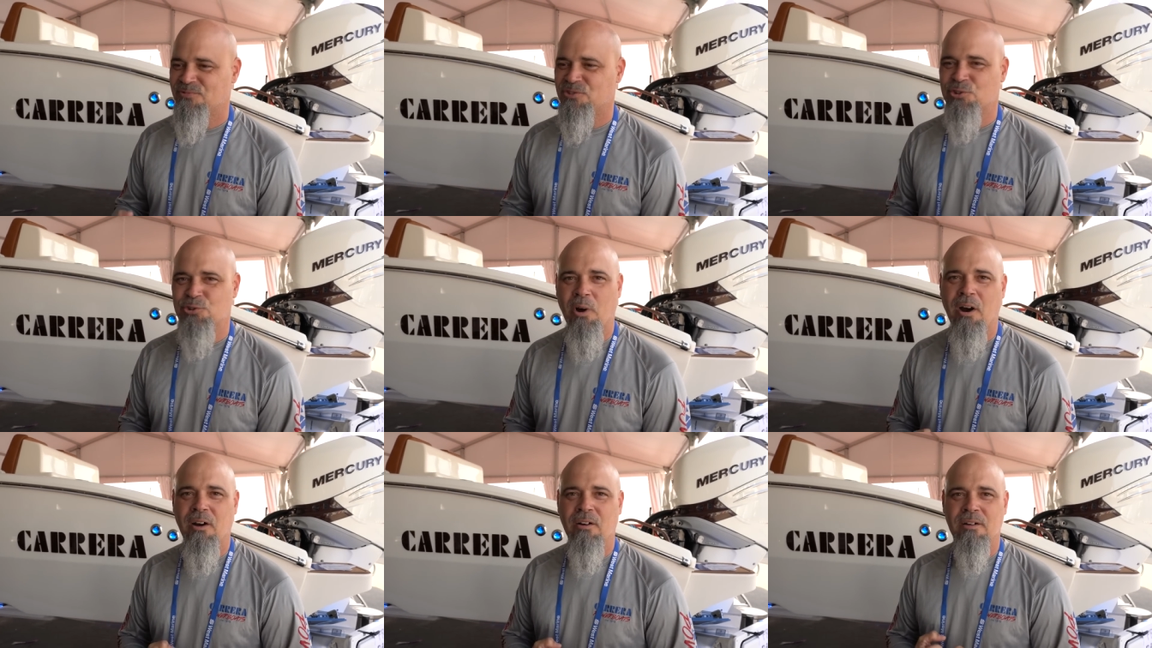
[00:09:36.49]

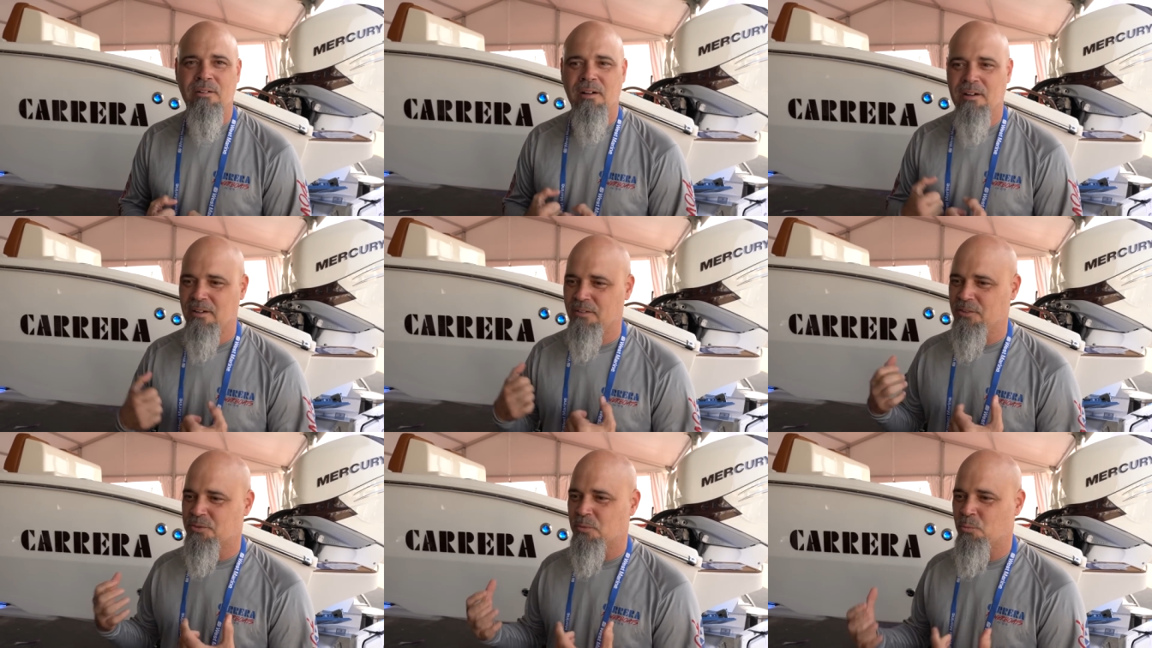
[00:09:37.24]
strong,
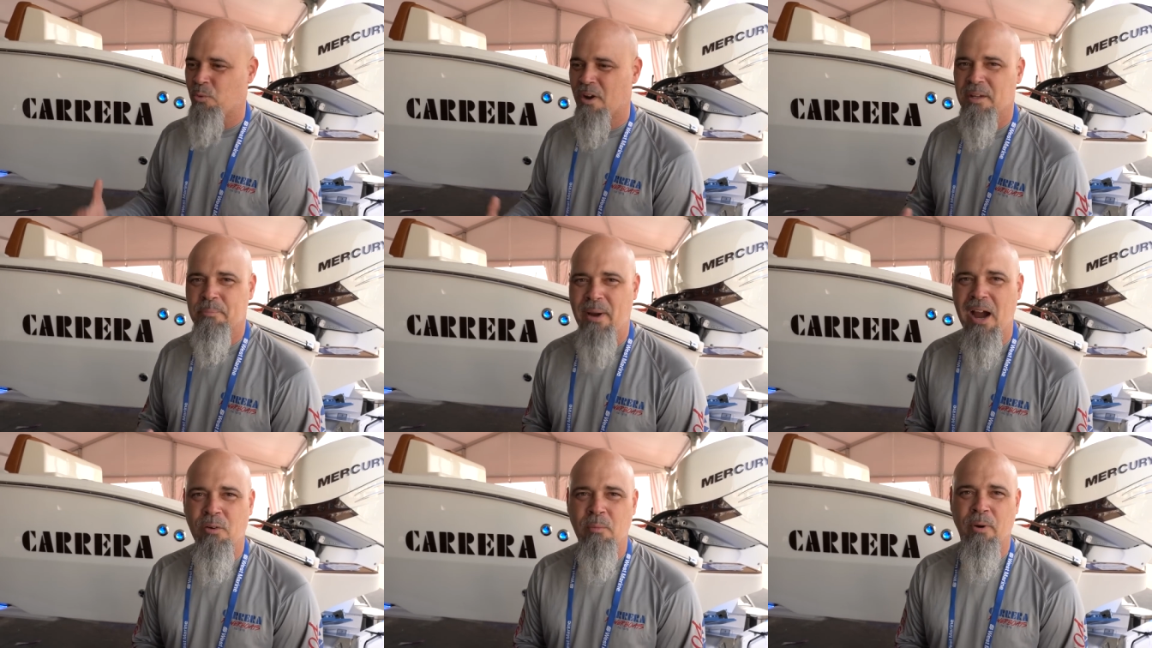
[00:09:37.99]
uh, running
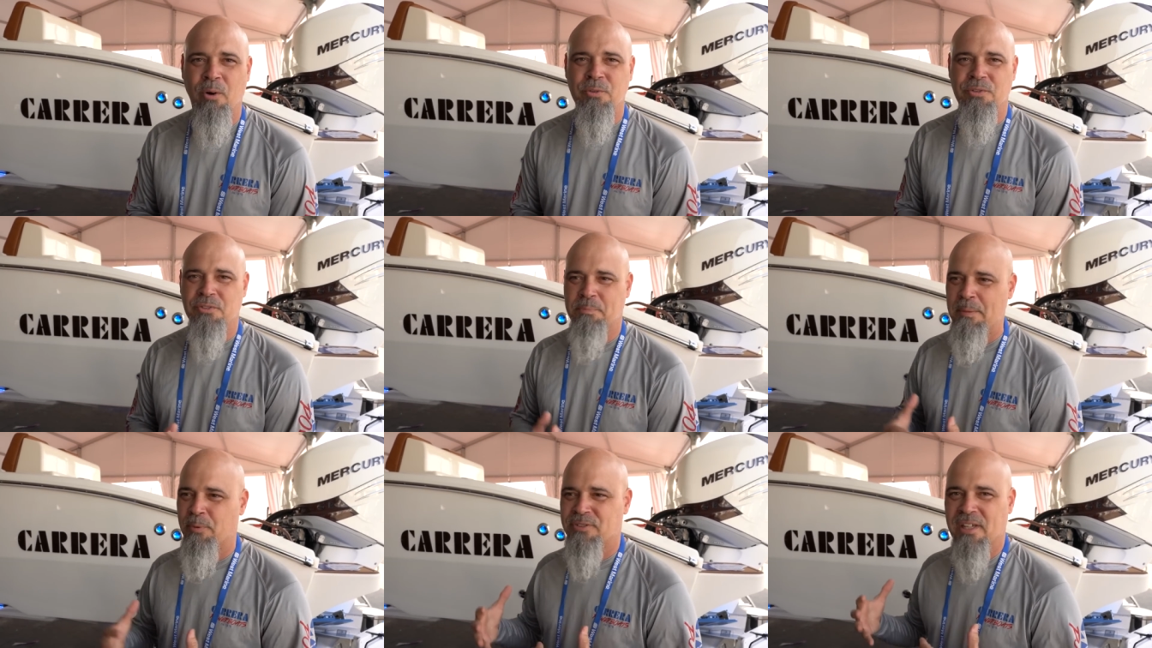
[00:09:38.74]
power boats, it's
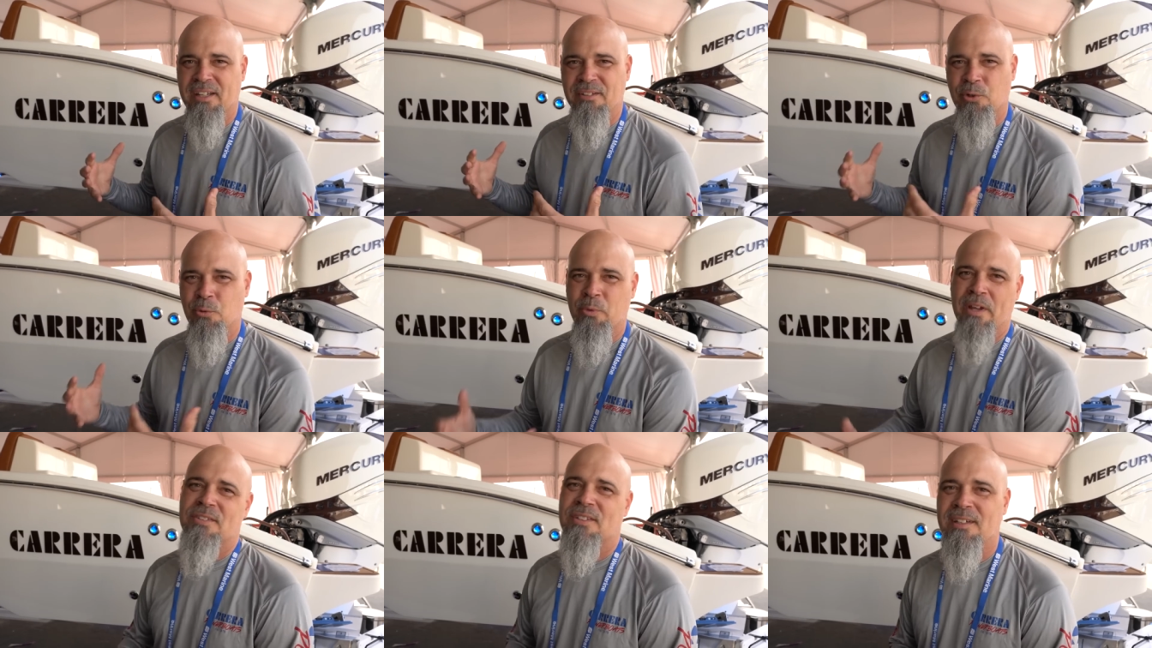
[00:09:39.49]
people taking the
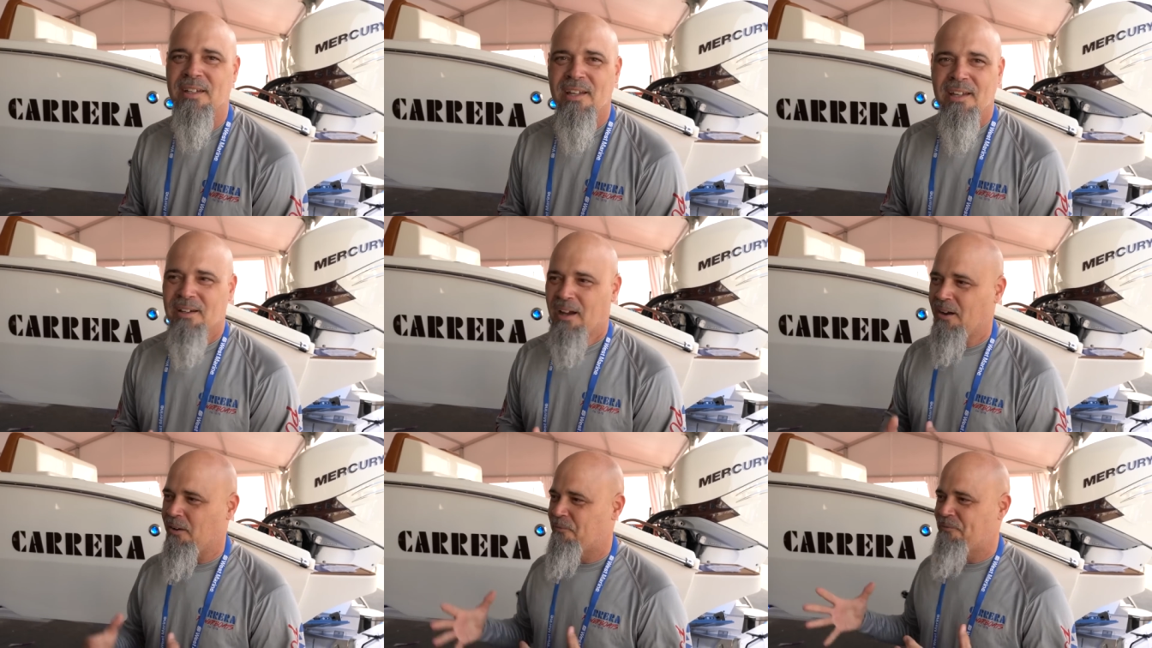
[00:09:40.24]
risk,
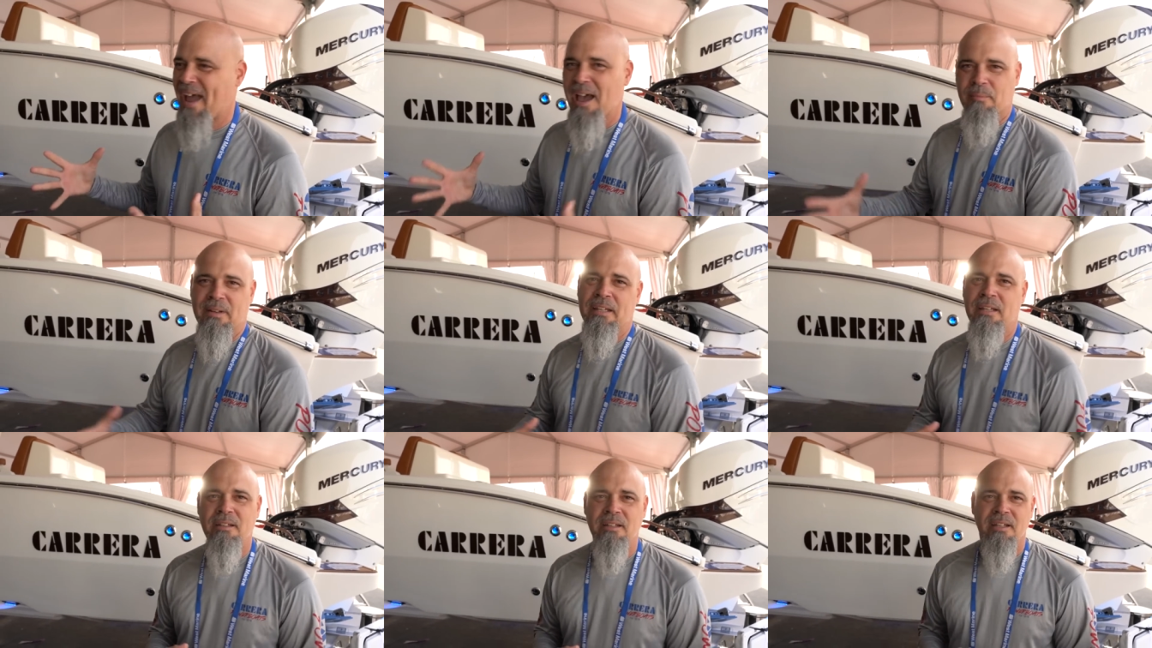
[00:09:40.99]
uh, family,
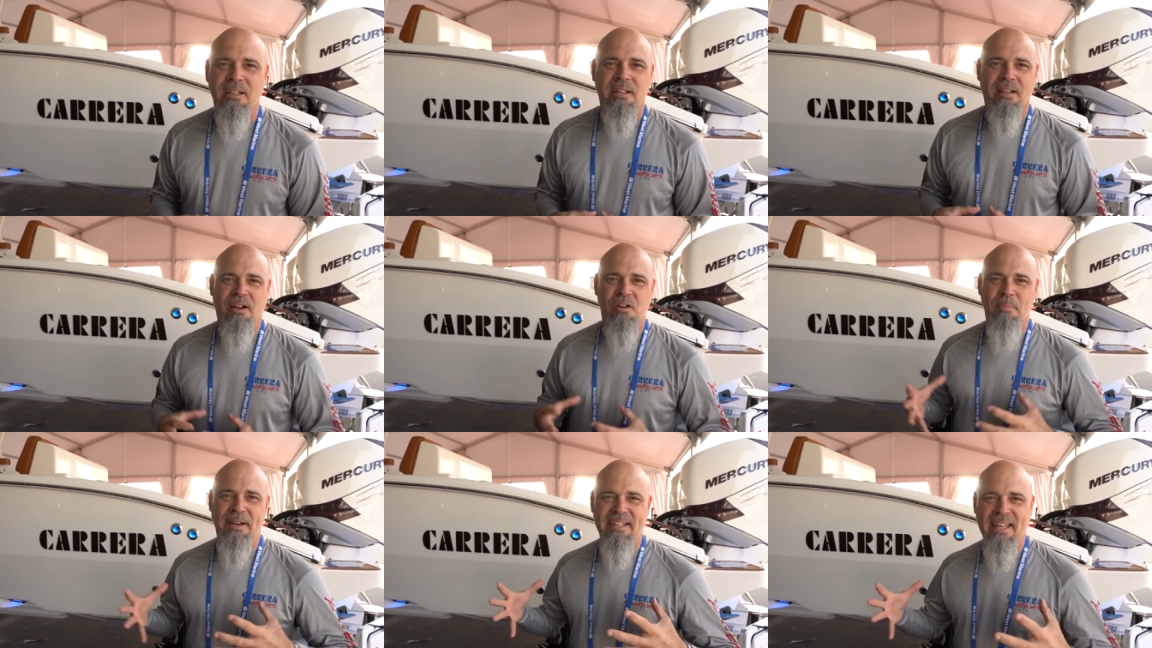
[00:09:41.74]

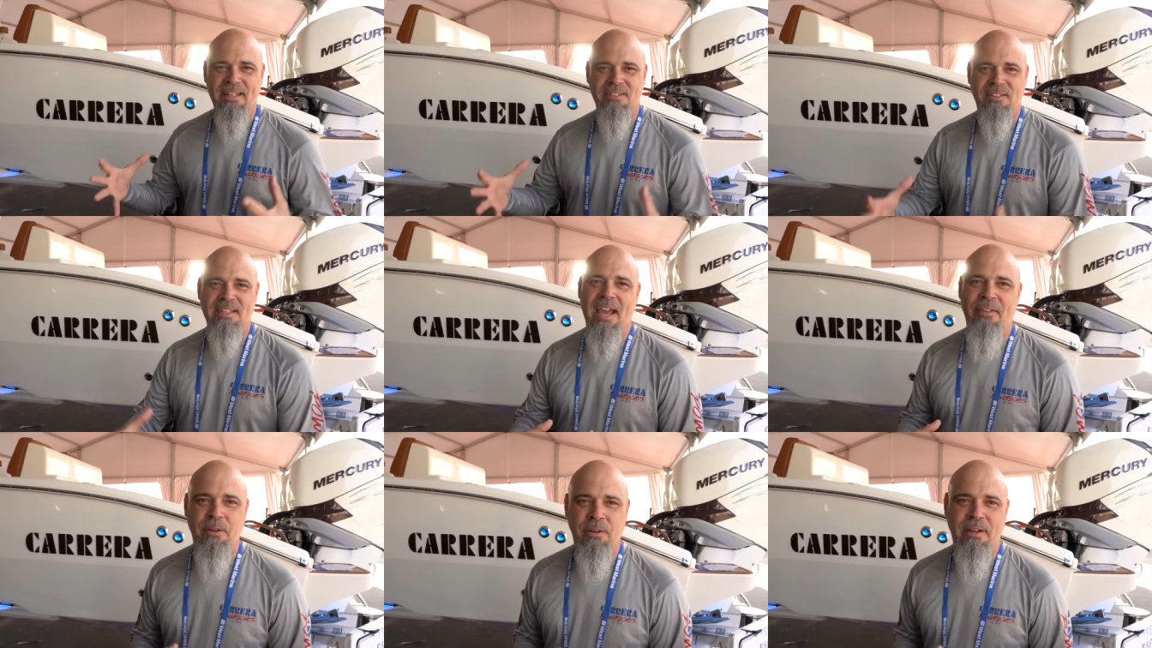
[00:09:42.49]
everybody getting
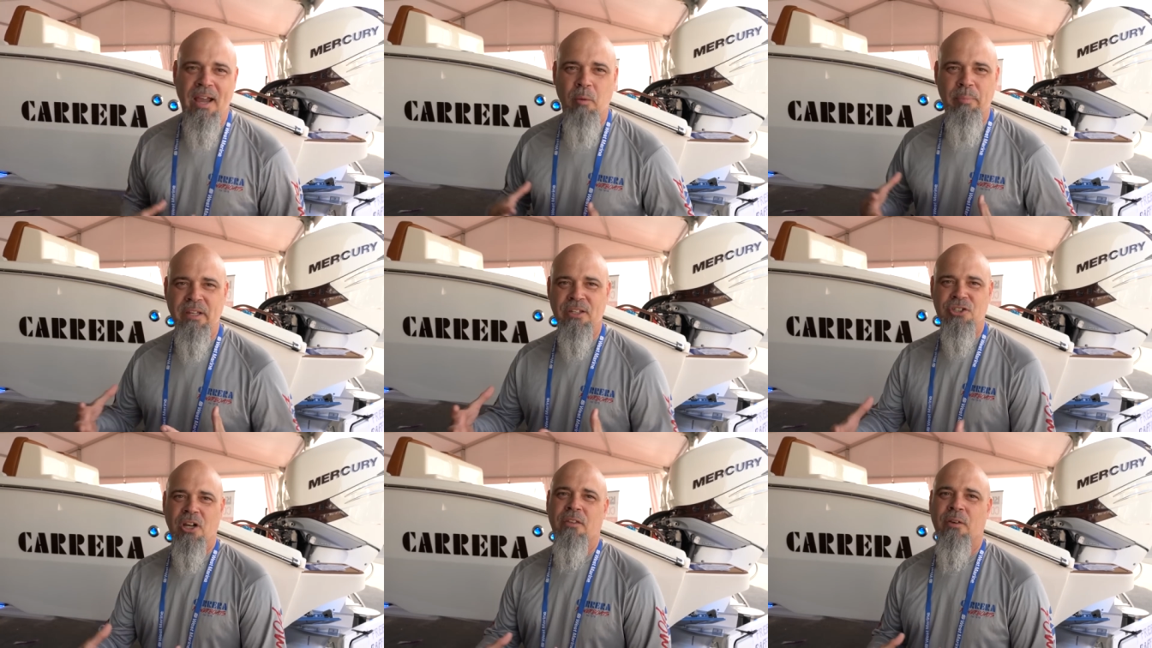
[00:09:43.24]
together, helping
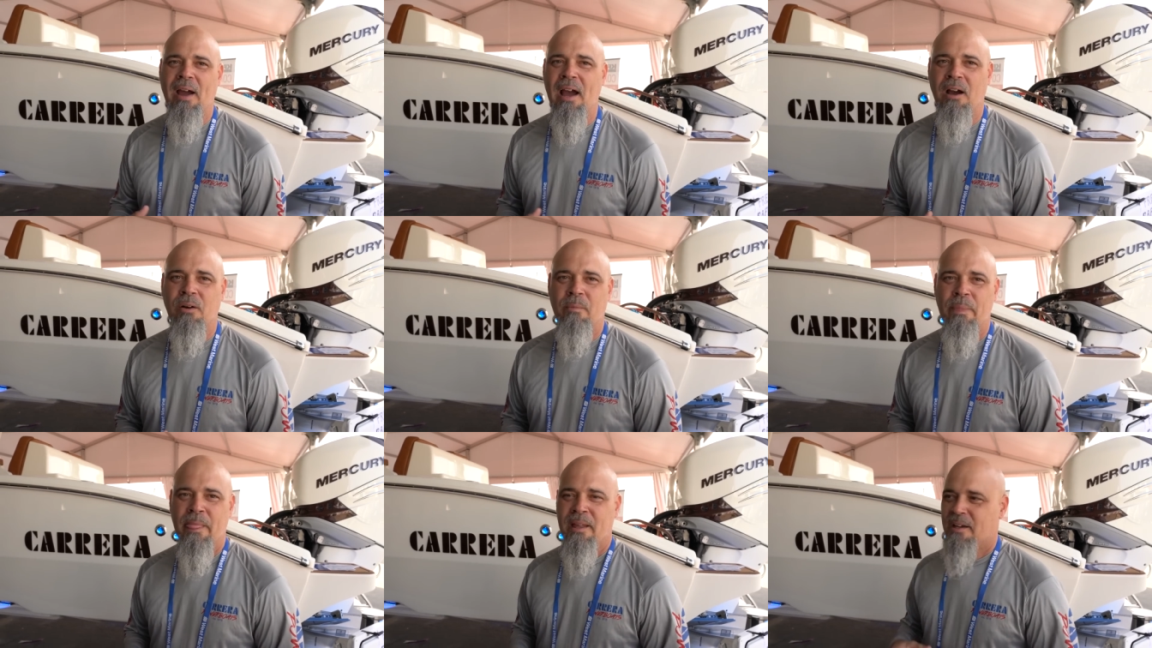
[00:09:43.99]
each other out,
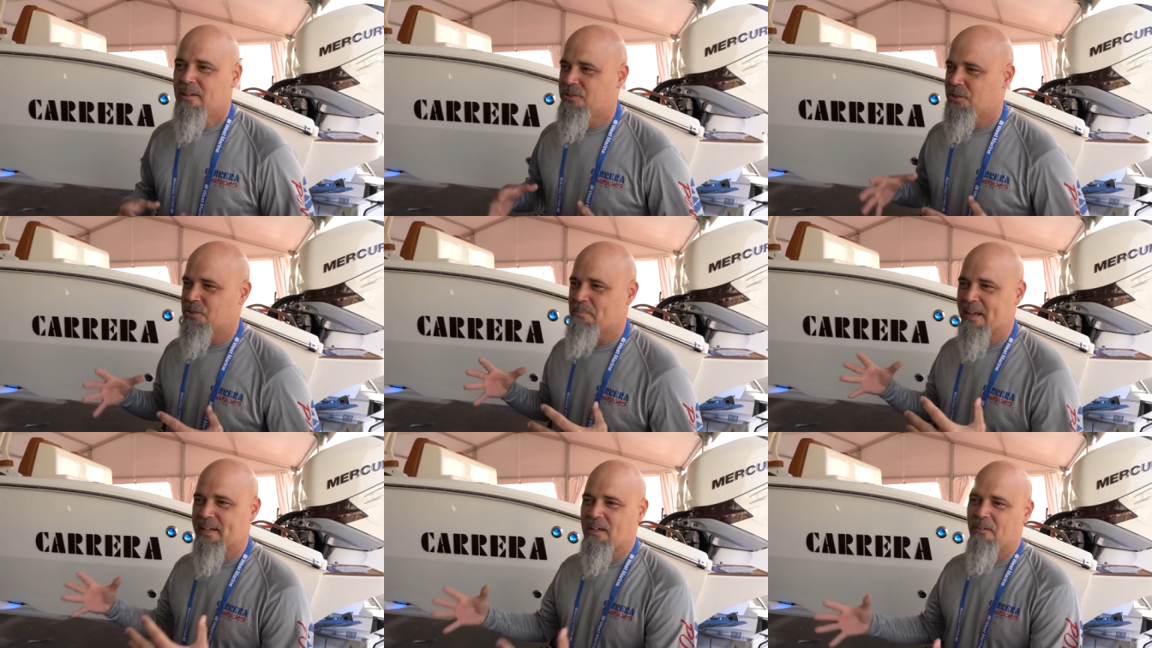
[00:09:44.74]
just
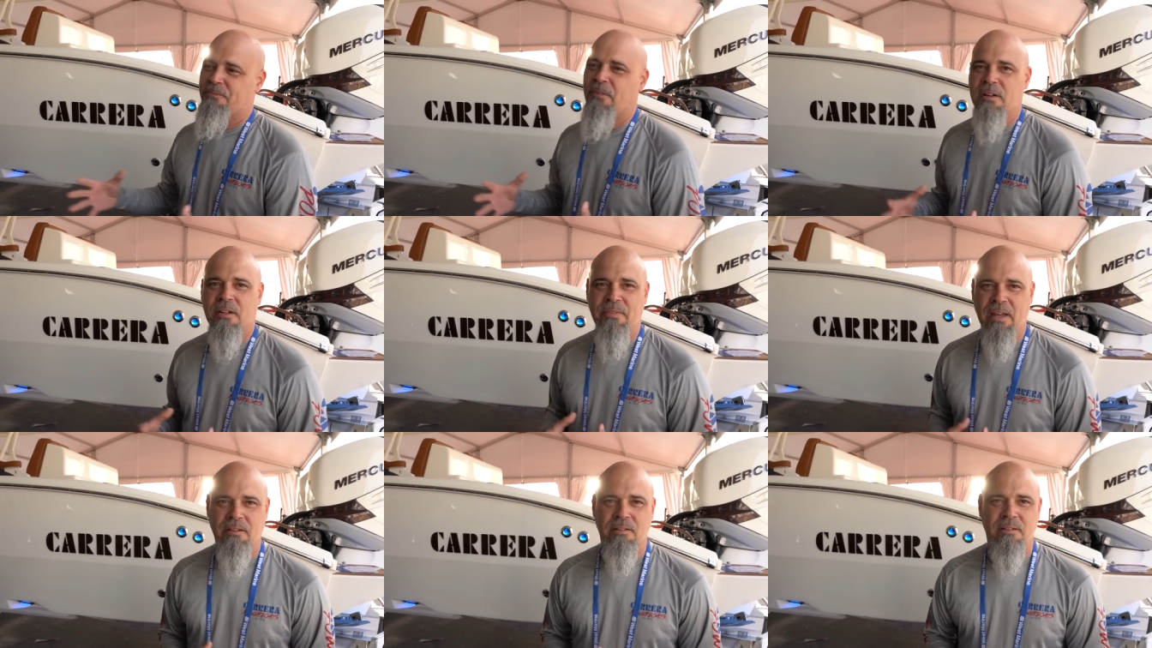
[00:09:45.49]
making a fun
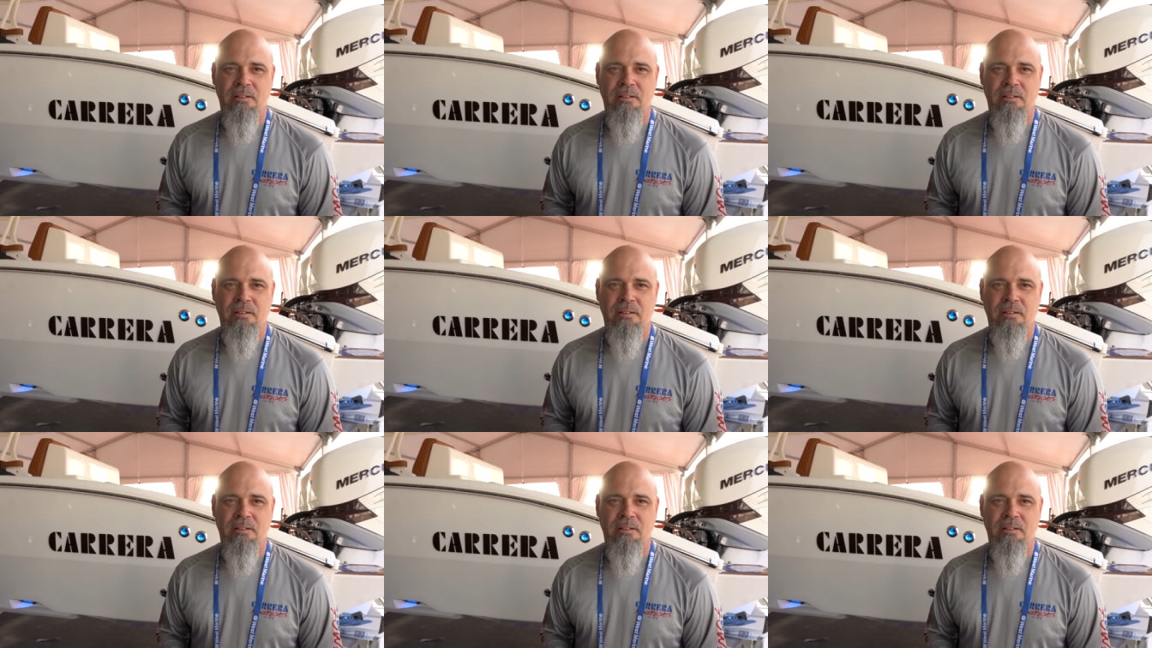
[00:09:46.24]
event.